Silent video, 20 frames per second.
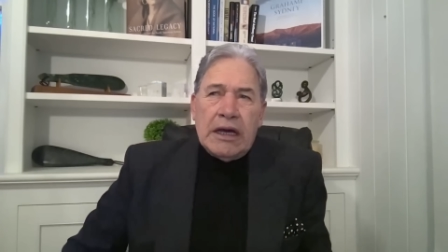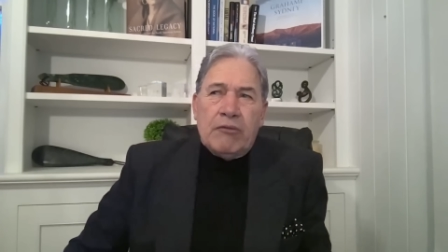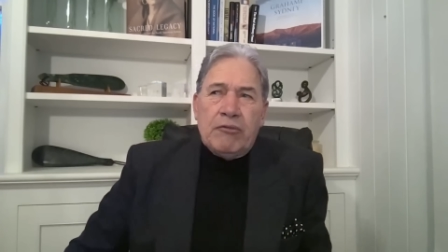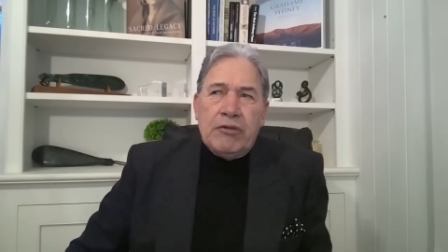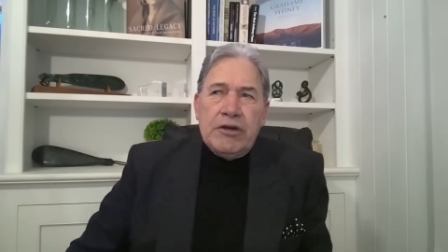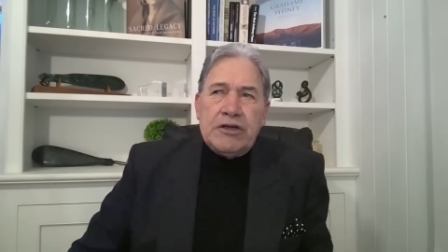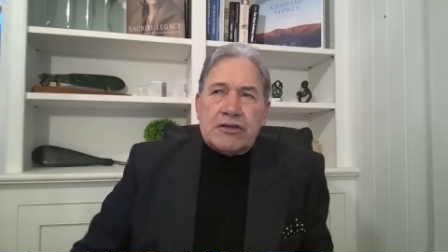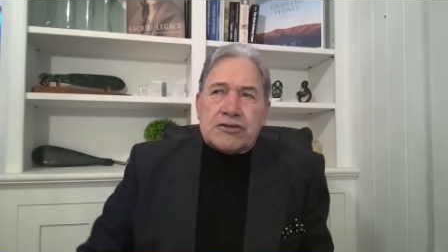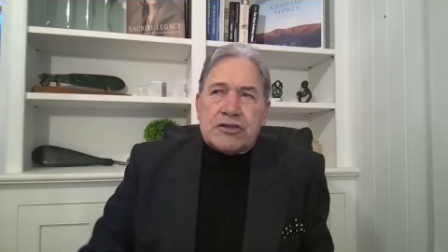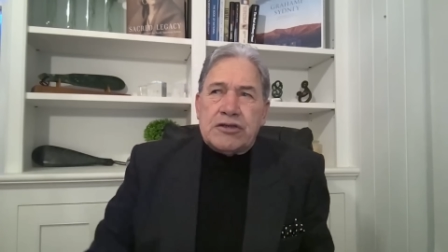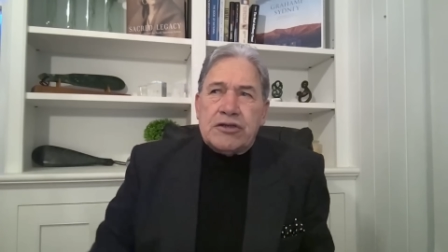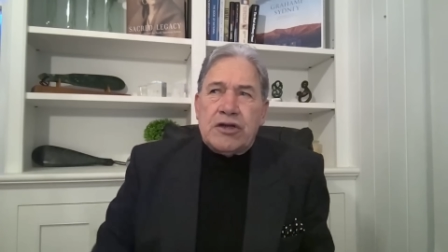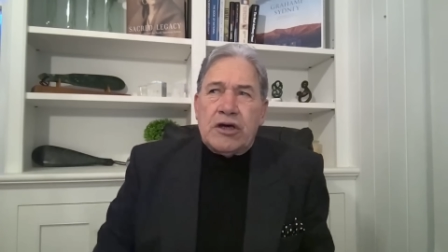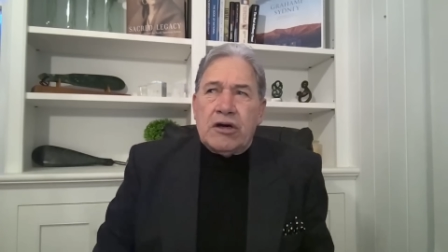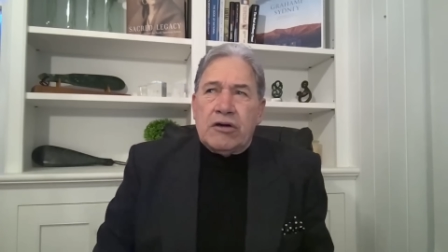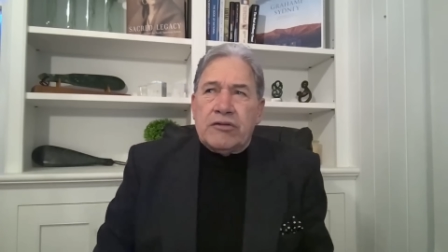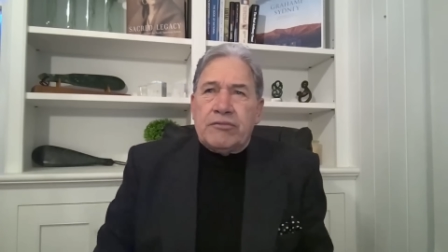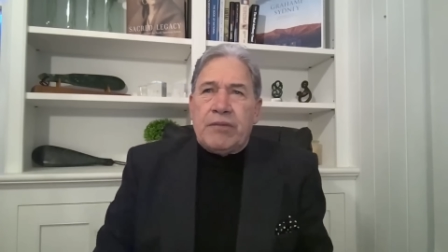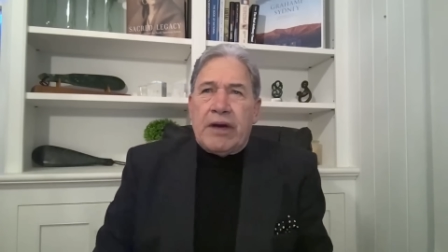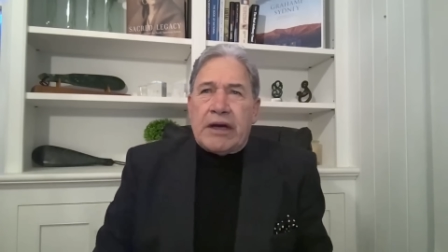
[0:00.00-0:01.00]
We used to
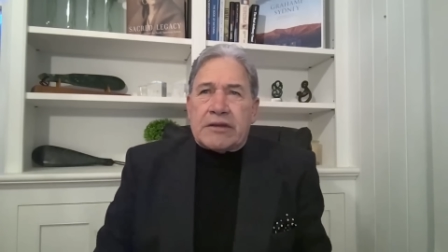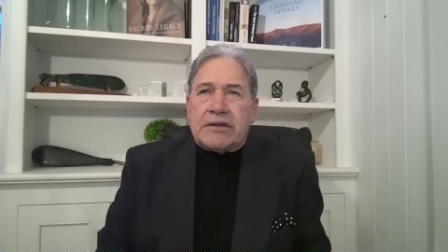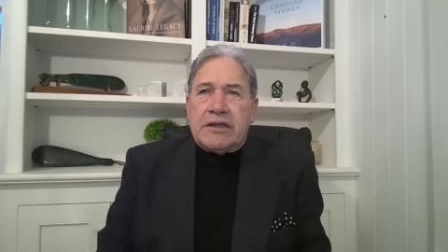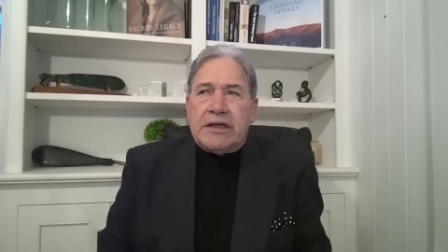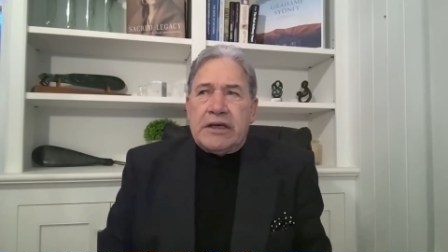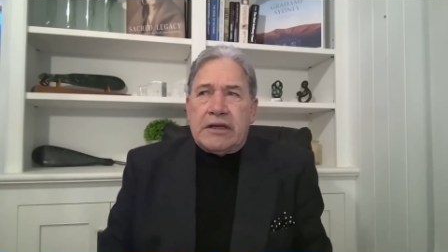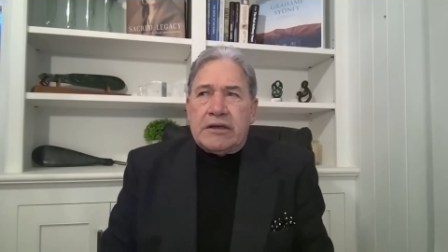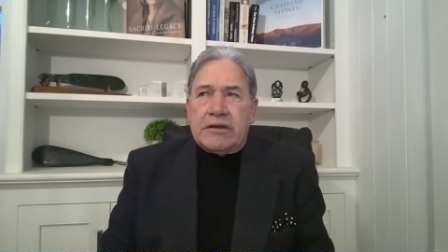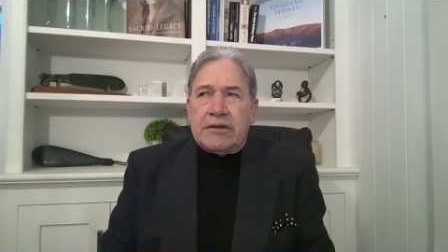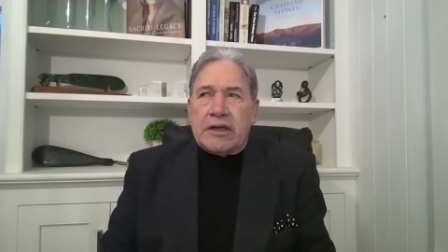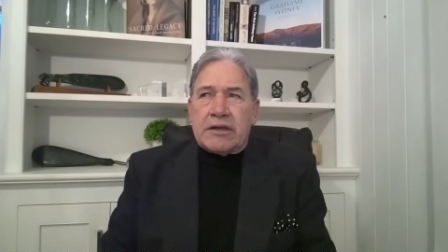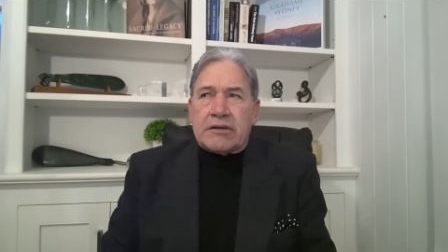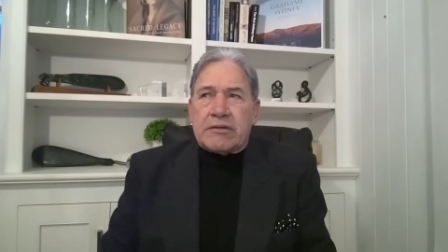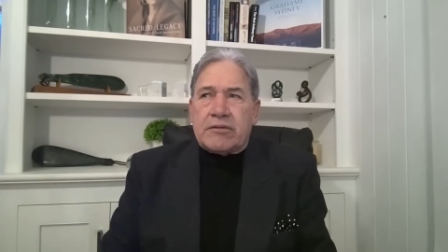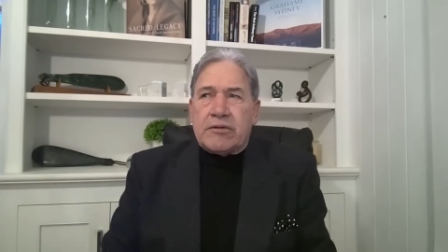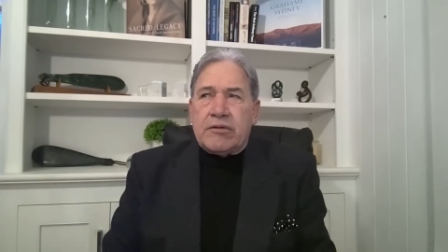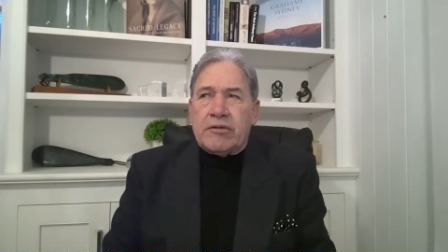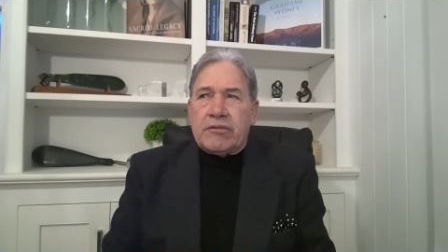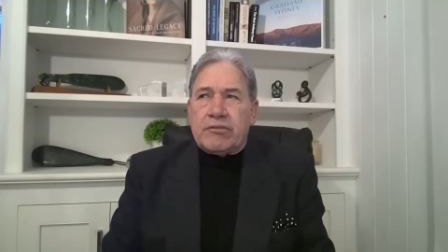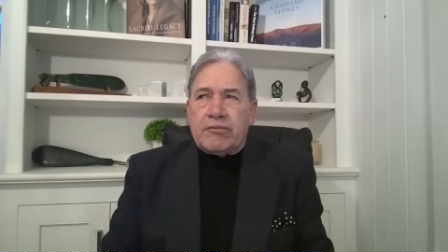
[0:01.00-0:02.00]
know back then
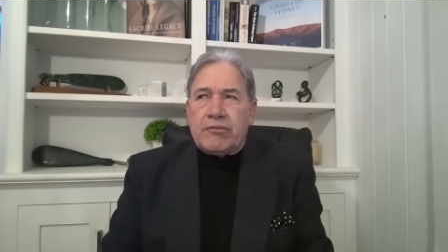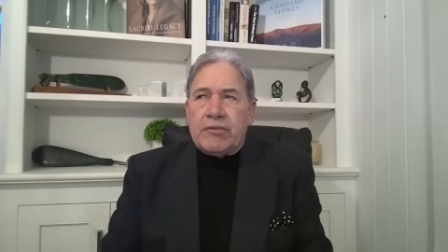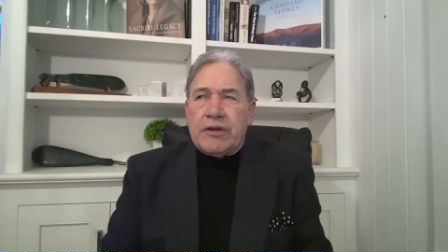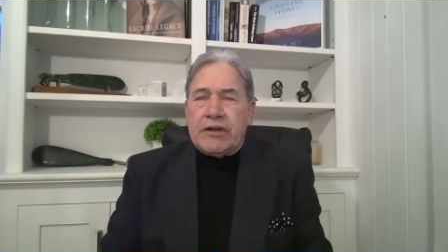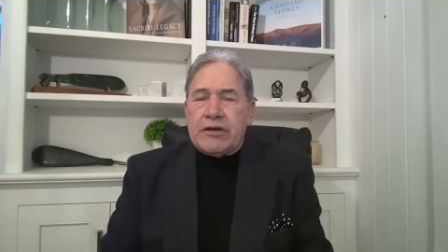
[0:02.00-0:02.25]
that the